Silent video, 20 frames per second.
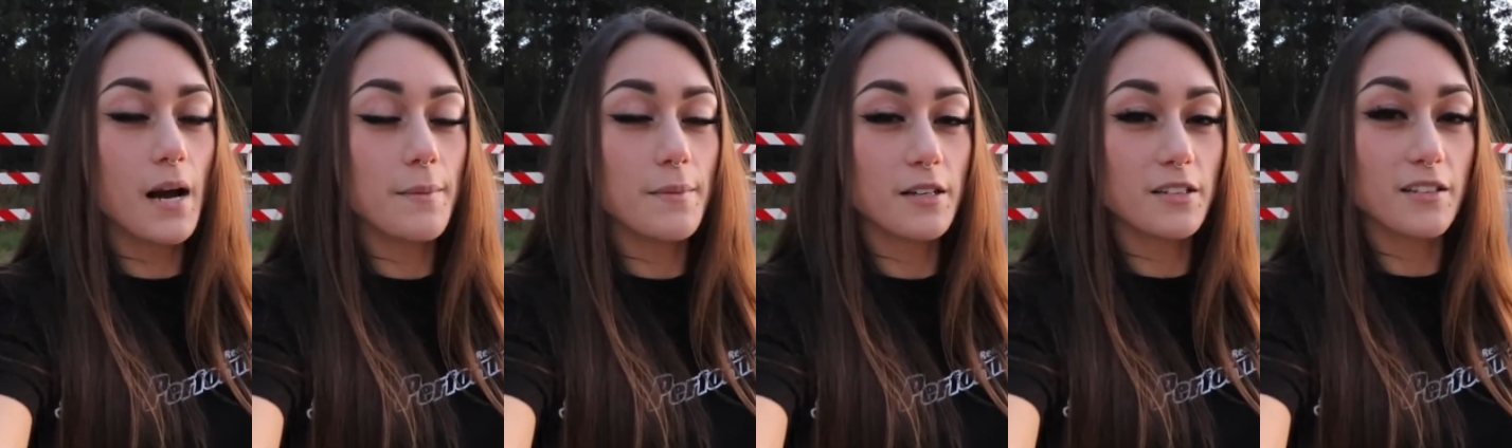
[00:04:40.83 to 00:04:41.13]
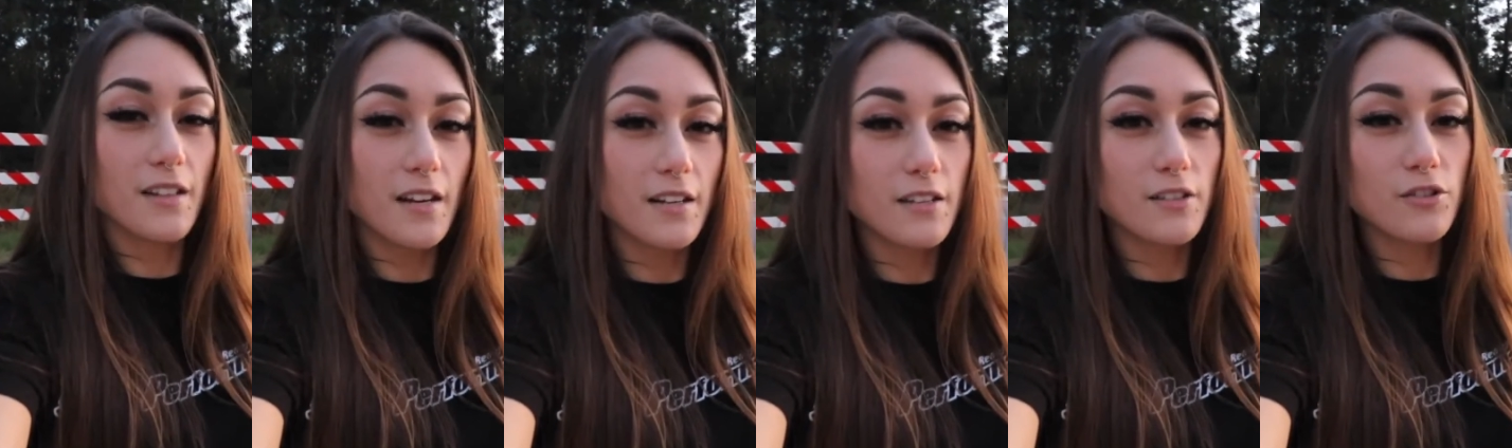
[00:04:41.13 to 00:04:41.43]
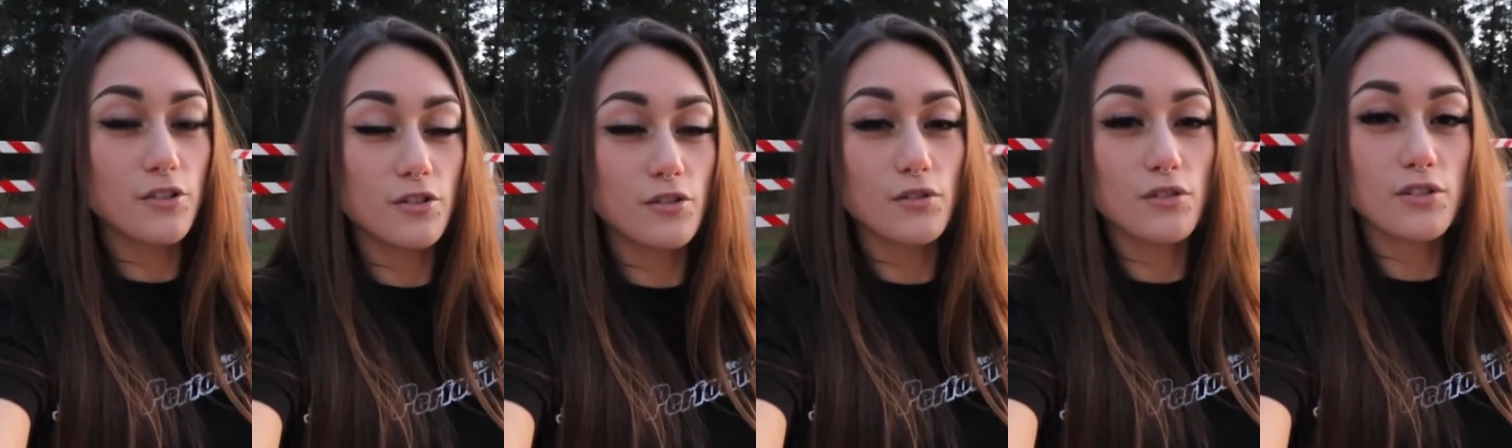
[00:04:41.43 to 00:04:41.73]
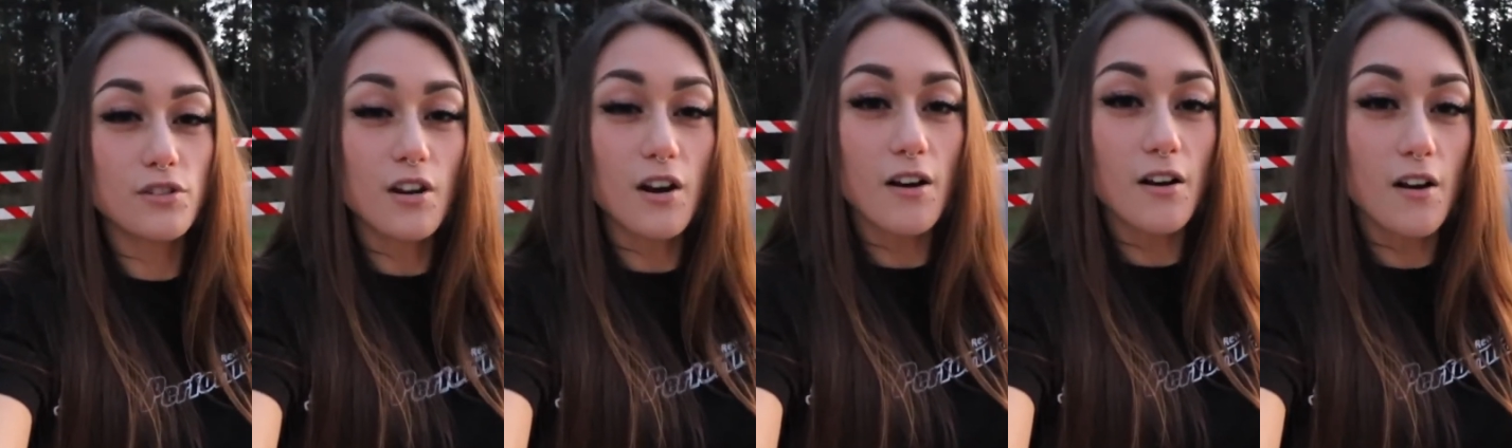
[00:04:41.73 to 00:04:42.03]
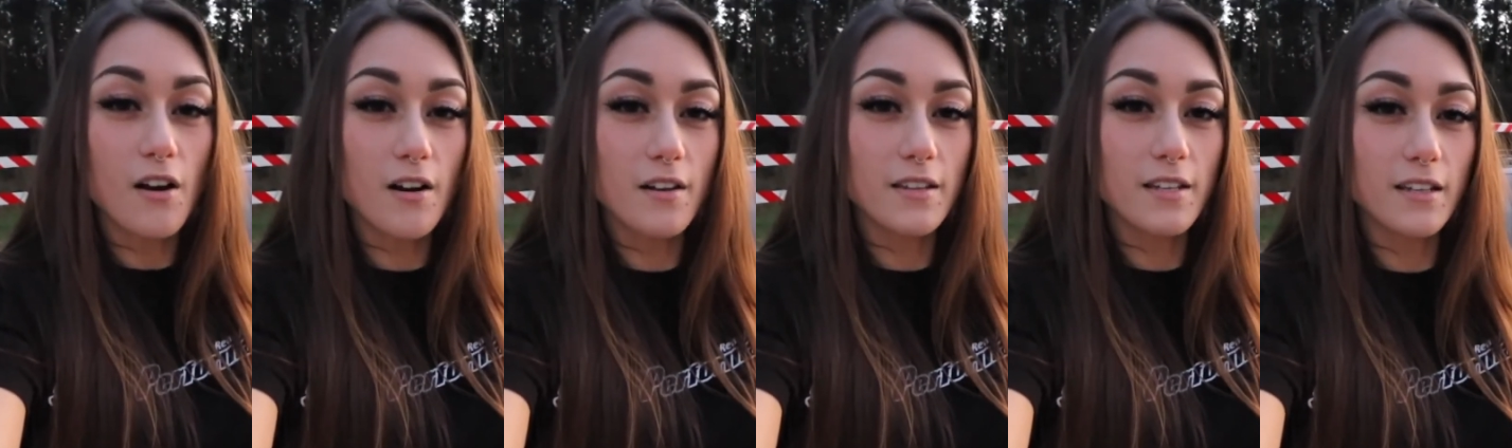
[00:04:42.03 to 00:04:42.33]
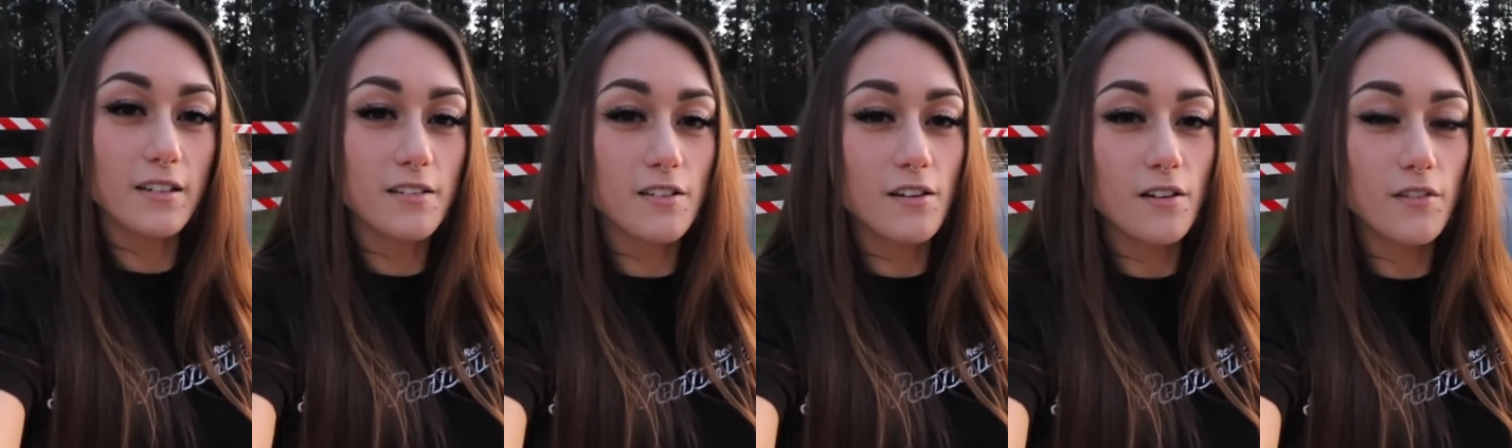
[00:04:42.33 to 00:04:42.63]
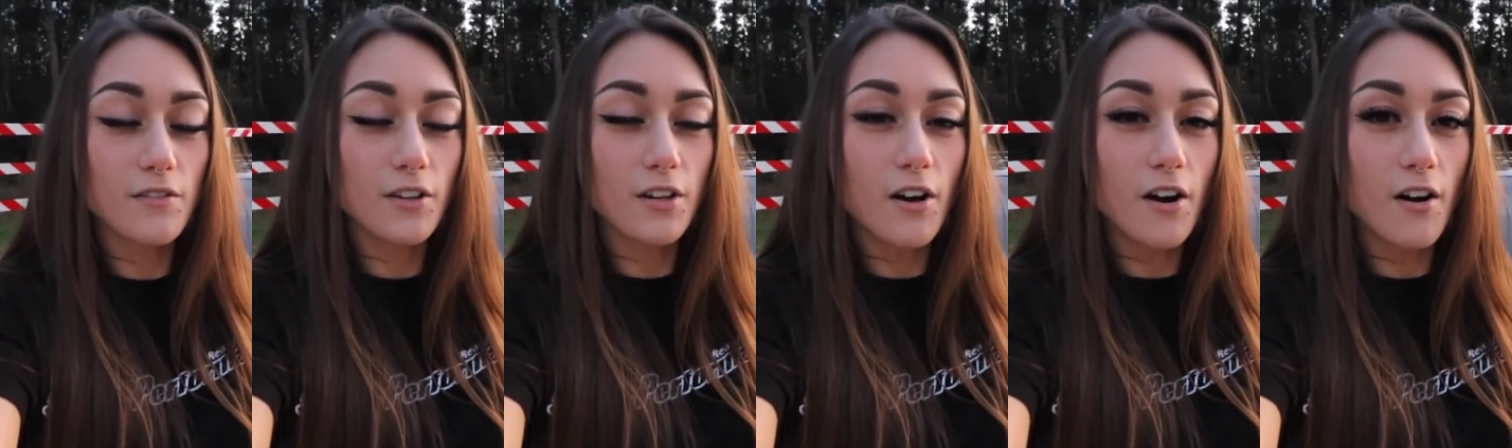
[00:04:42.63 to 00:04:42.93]
I'm excited to start on the exterior
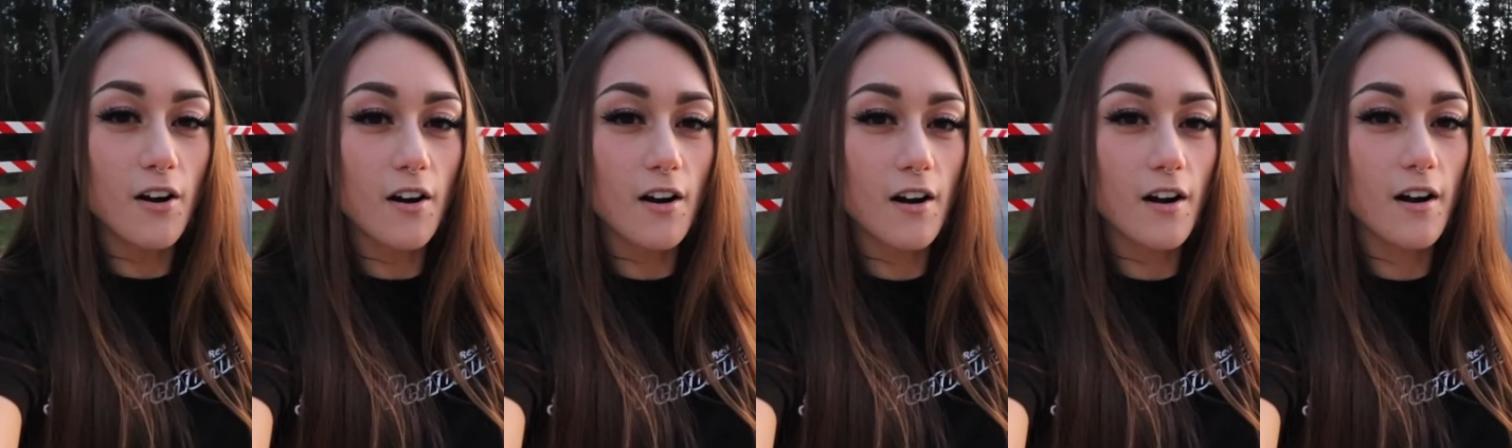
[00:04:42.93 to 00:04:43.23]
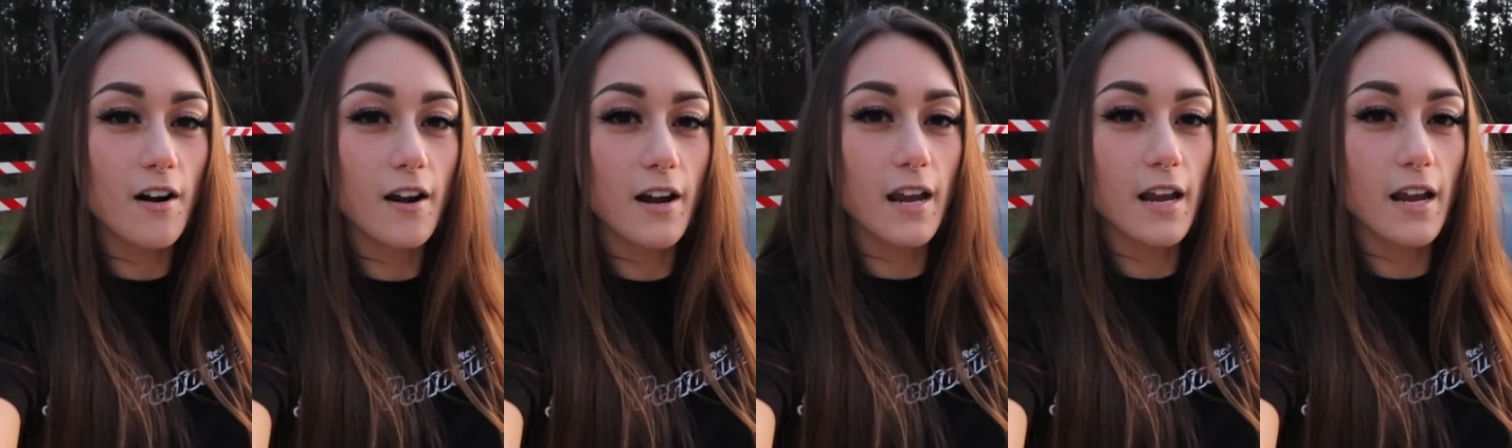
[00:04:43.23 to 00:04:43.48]
of the car